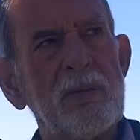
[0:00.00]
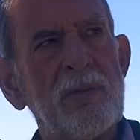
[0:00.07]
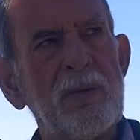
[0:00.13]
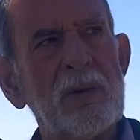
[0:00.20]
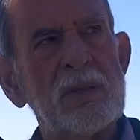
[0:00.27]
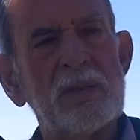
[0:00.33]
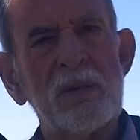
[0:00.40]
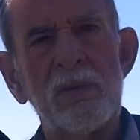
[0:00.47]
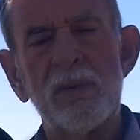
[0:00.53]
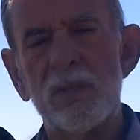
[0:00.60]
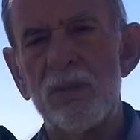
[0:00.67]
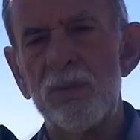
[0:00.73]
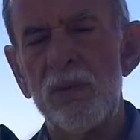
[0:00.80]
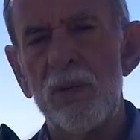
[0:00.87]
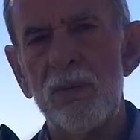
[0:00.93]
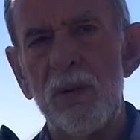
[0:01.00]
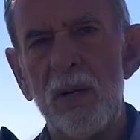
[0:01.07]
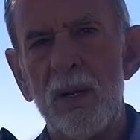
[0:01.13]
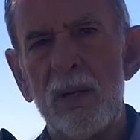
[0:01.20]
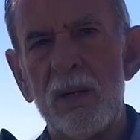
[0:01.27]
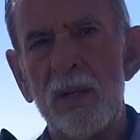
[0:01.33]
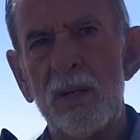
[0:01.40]
Forest Service is real
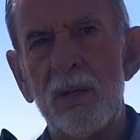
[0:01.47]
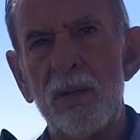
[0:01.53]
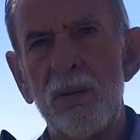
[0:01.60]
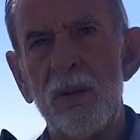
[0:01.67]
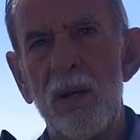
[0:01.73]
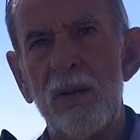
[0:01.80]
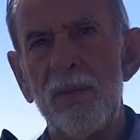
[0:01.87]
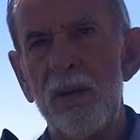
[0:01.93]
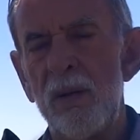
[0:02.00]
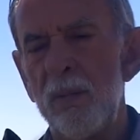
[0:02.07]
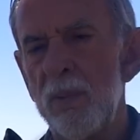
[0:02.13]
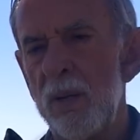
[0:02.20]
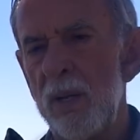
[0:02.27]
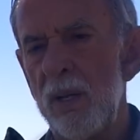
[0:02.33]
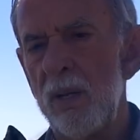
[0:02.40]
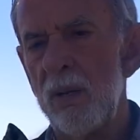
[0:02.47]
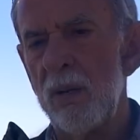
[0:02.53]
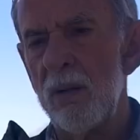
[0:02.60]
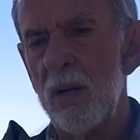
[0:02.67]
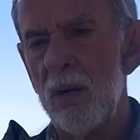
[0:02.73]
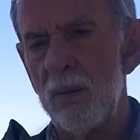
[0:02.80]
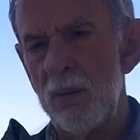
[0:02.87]
reluctant to have anybody
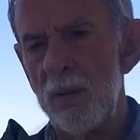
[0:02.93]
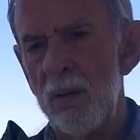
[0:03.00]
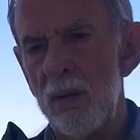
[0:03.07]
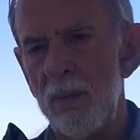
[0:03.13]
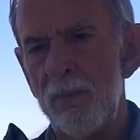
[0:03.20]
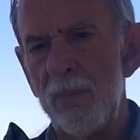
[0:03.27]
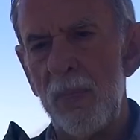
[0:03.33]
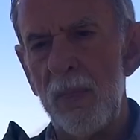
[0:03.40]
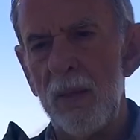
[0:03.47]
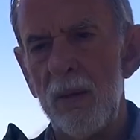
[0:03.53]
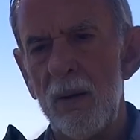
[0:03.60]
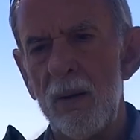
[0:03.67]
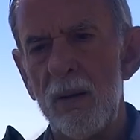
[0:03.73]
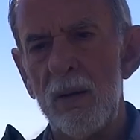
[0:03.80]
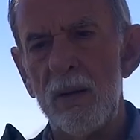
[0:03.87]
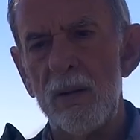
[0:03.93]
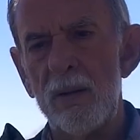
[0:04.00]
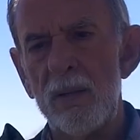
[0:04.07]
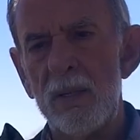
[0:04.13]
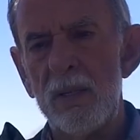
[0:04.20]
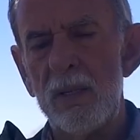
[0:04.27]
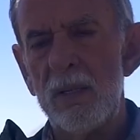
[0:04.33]
out there, so
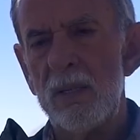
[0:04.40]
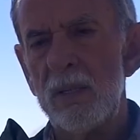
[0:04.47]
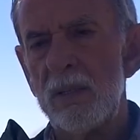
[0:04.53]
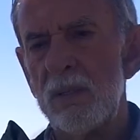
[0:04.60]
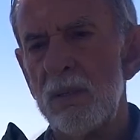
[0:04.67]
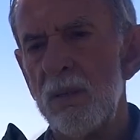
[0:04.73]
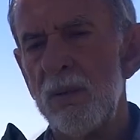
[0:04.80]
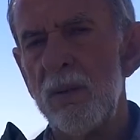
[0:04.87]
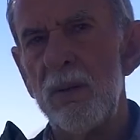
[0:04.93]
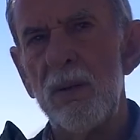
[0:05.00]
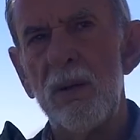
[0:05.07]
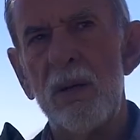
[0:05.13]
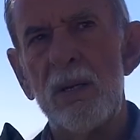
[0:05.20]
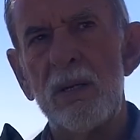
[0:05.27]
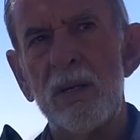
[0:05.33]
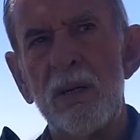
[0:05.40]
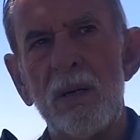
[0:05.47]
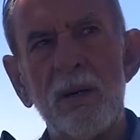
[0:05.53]
they're not